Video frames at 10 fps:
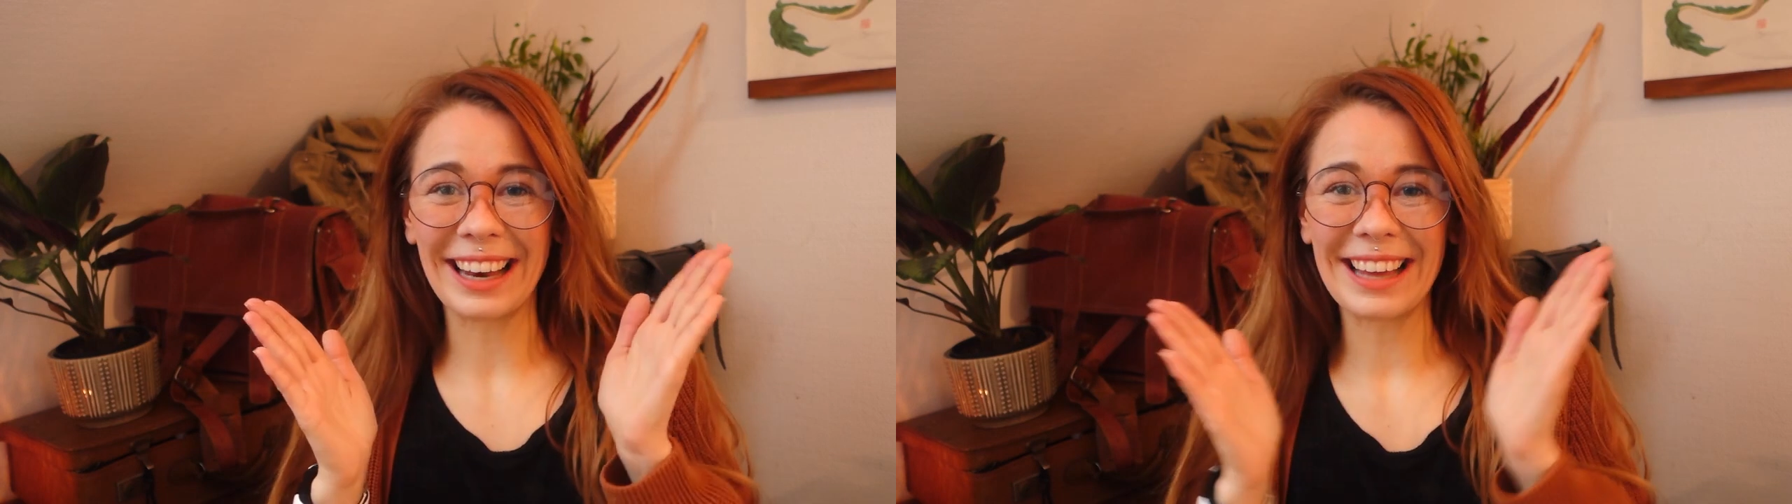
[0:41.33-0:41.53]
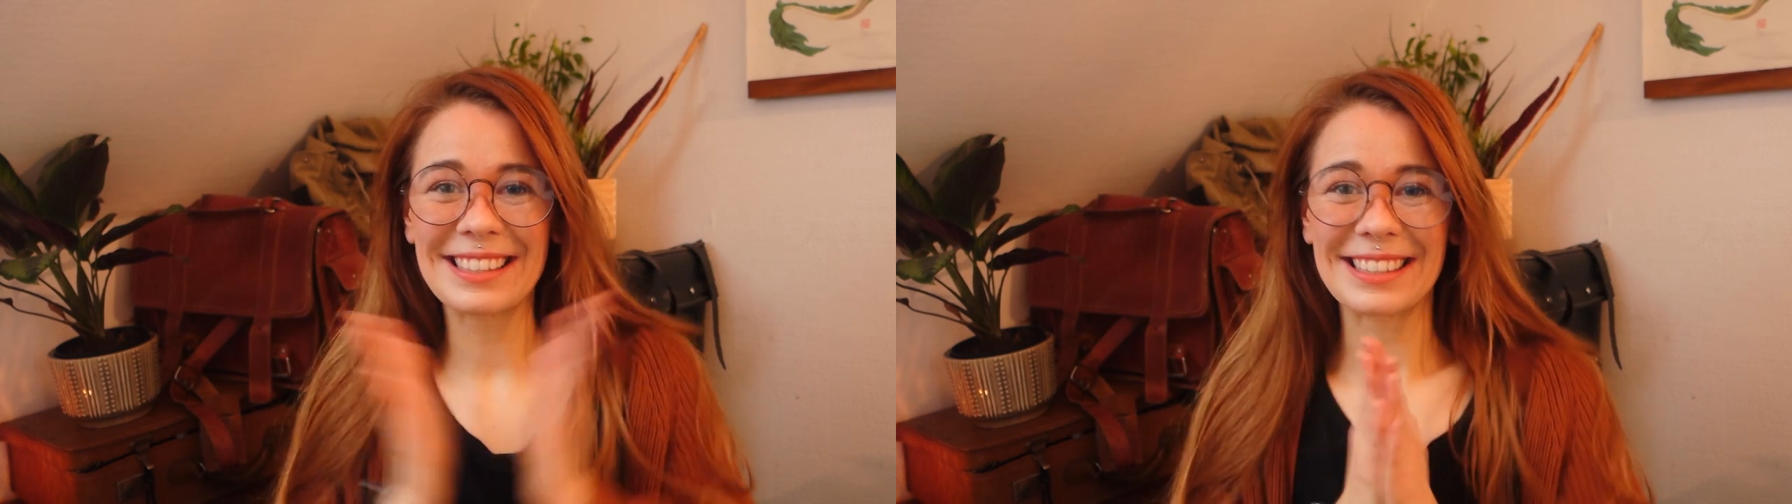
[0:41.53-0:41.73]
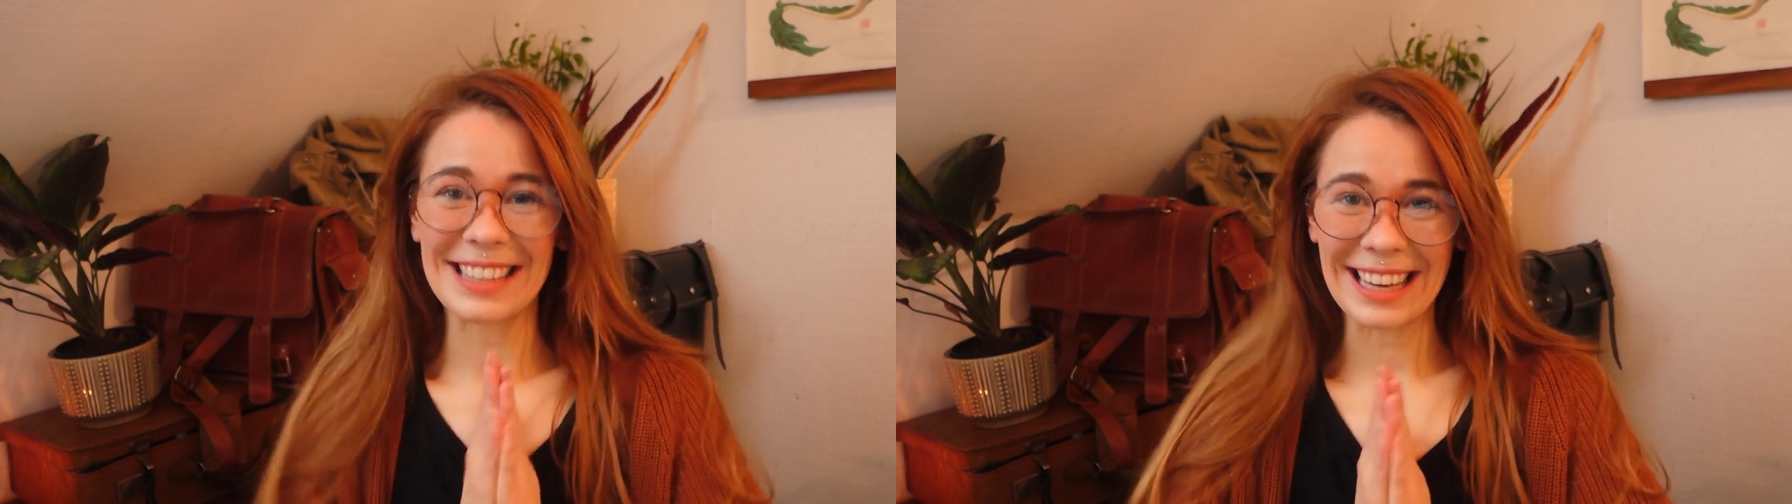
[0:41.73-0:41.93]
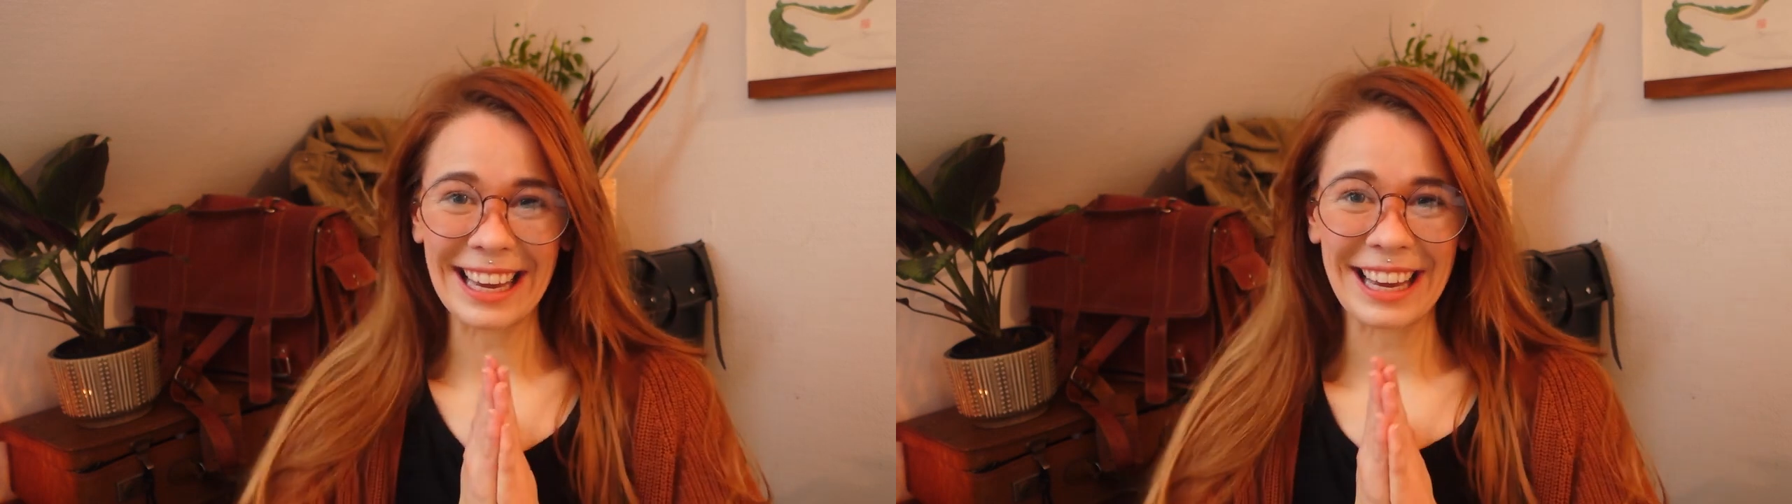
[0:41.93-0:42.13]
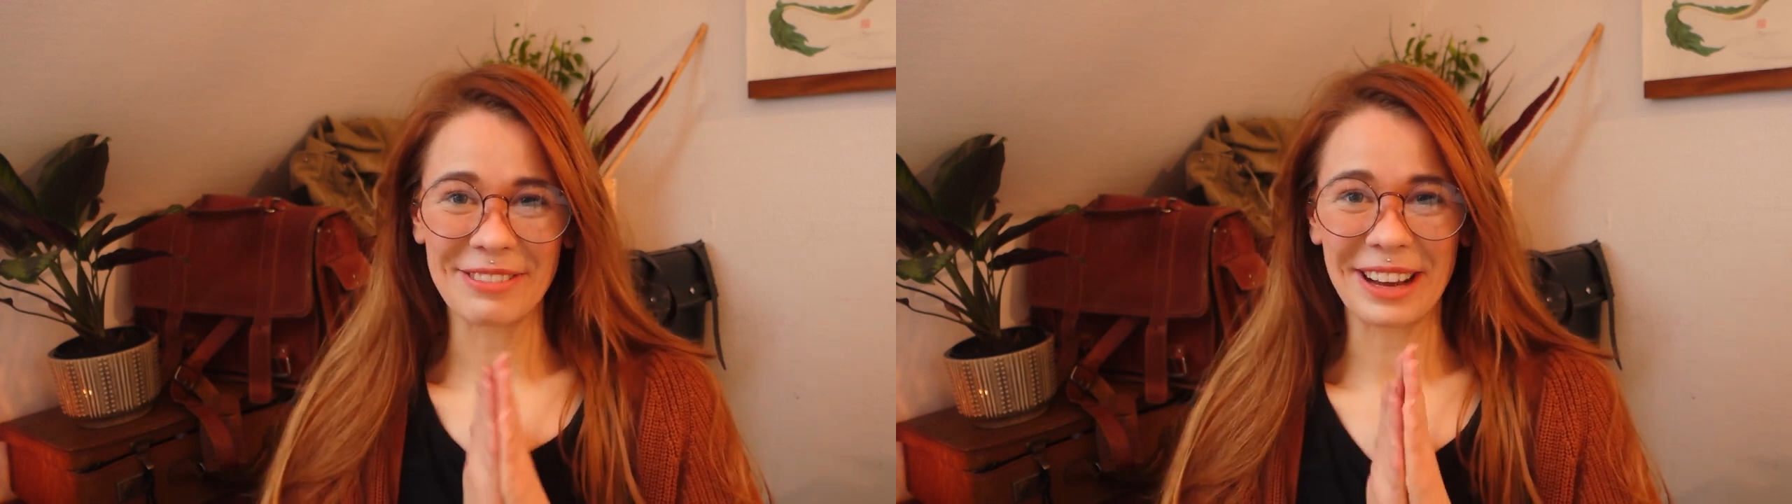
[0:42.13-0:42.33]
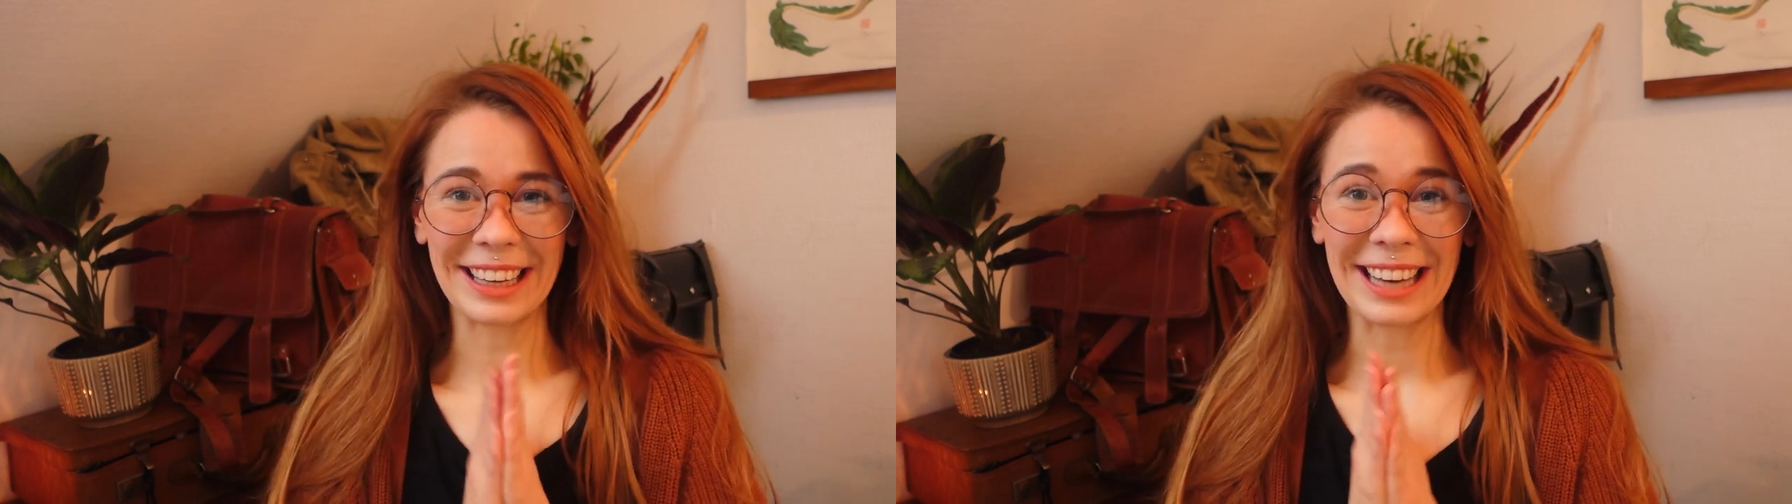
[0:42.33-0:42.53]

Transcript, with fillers: let's see if I can